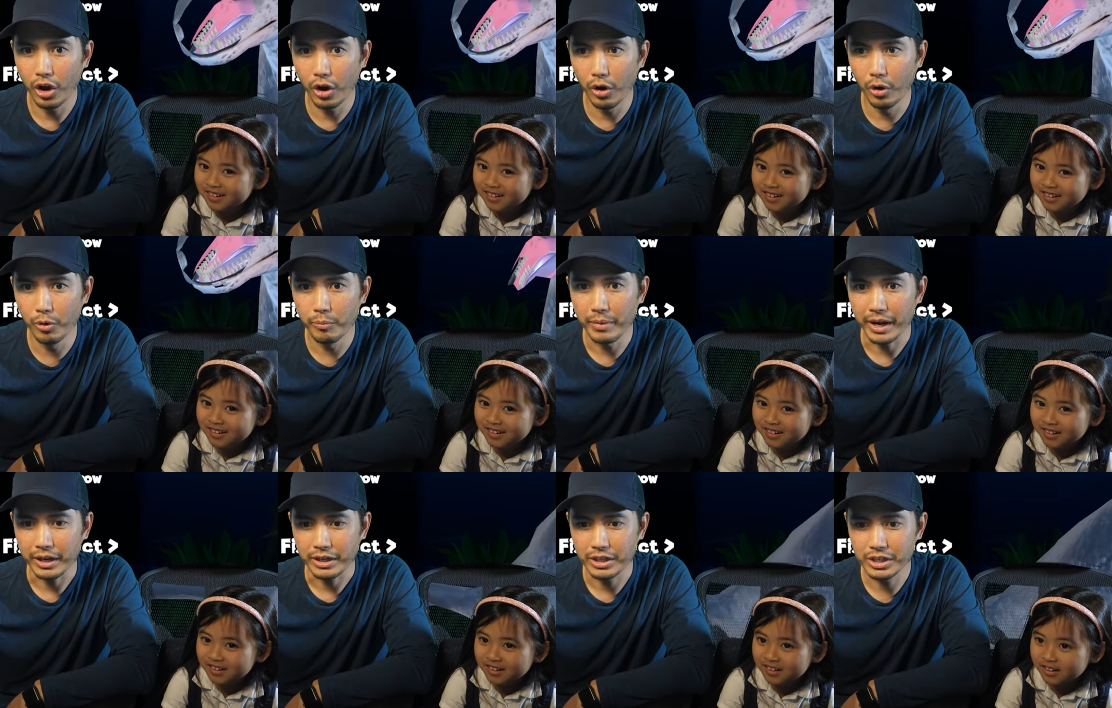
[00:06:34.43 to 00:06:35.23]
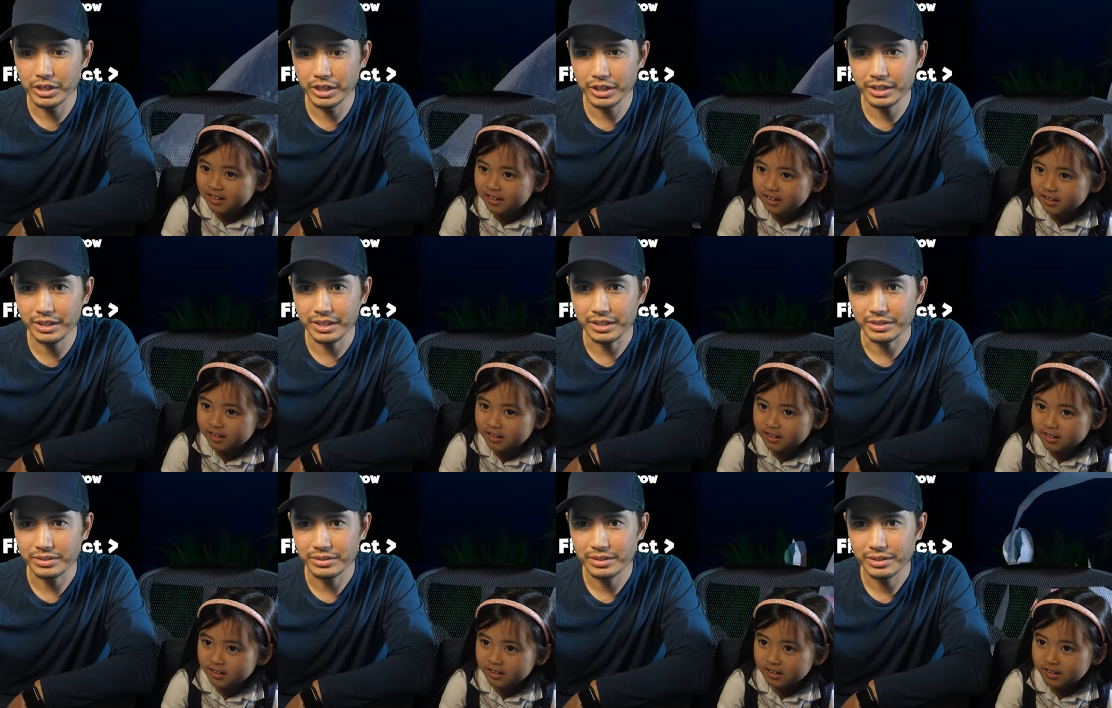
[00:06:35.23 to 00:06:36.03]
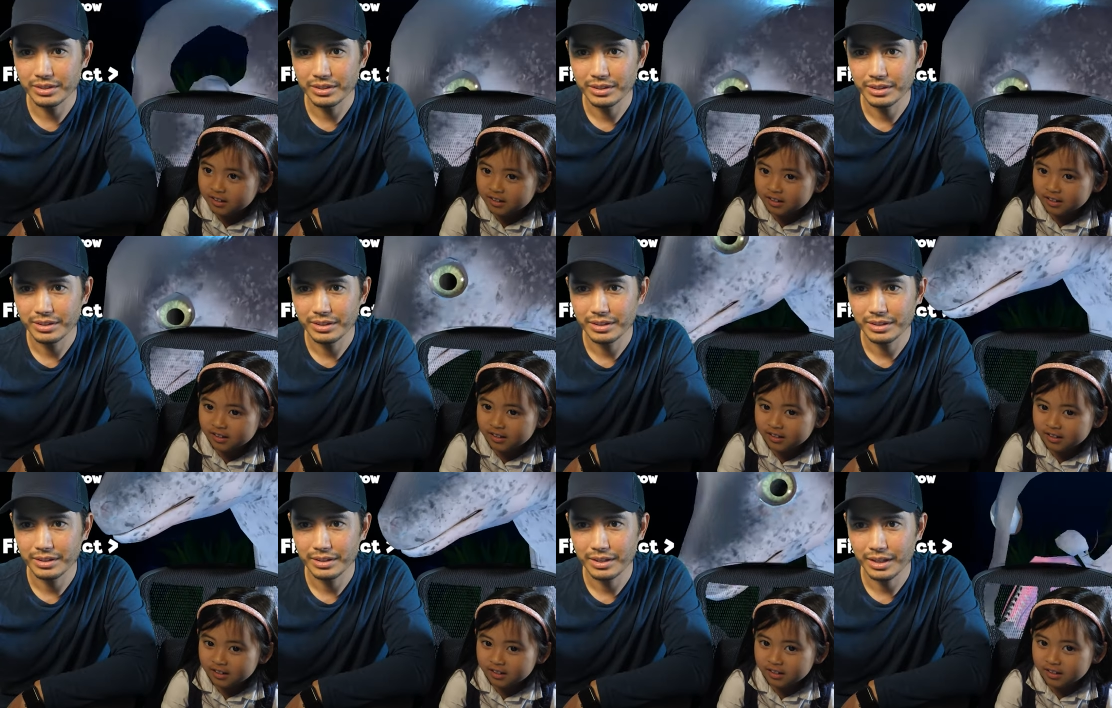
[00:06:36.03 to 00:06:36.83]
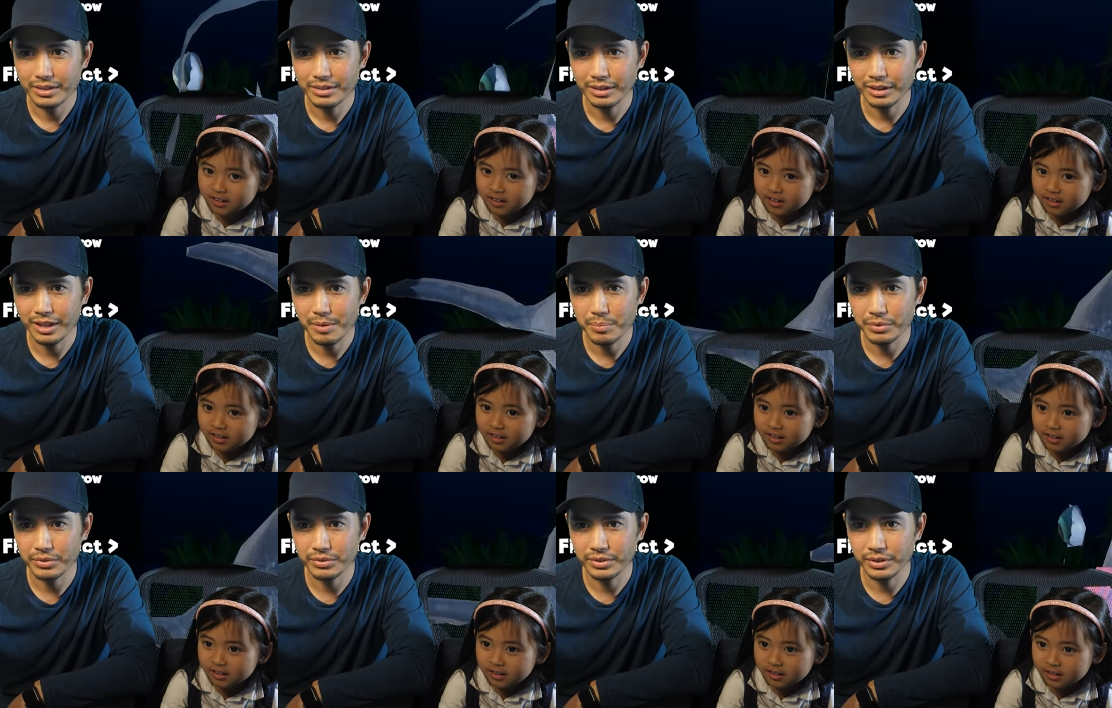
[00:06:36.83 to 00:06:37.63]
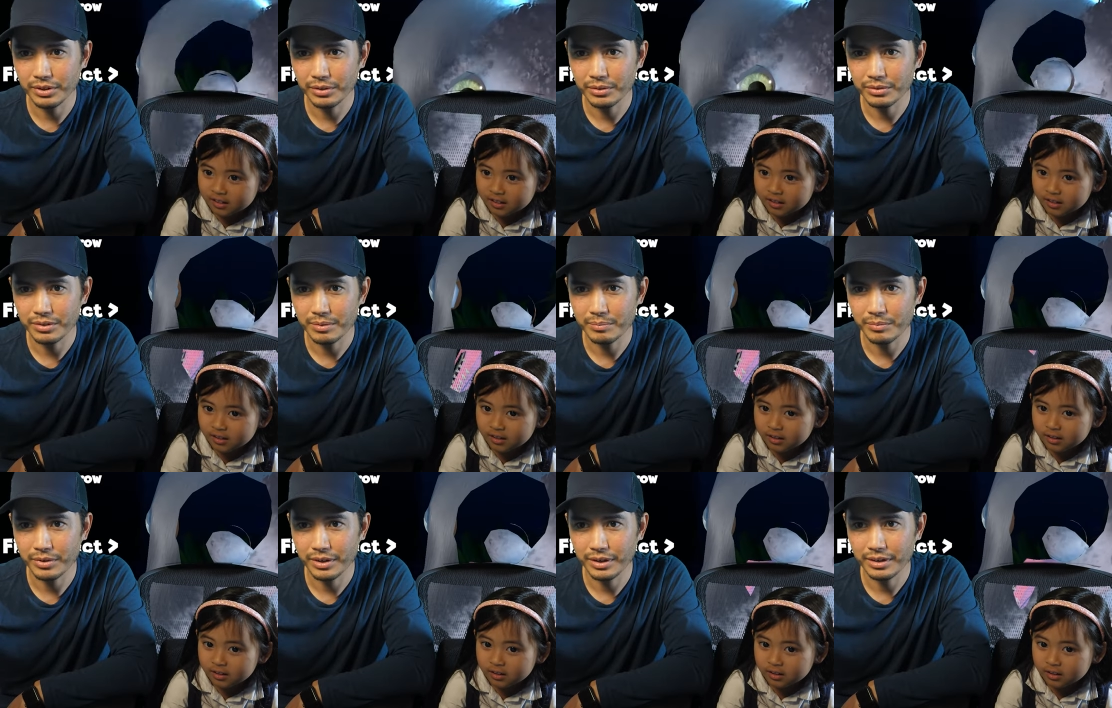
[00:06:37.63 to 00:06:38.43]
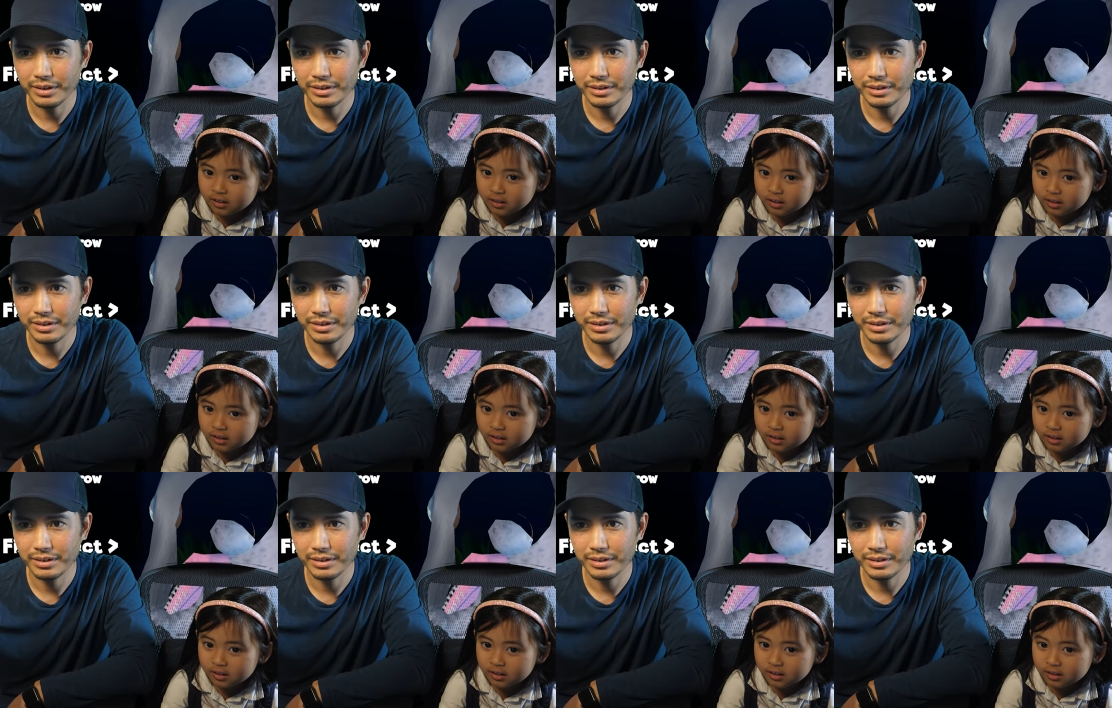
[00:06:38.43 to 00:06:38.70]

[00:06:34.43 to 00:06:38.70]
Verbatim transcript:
Speaker 1: Oh my goodness! That's a leopard seal or something, right?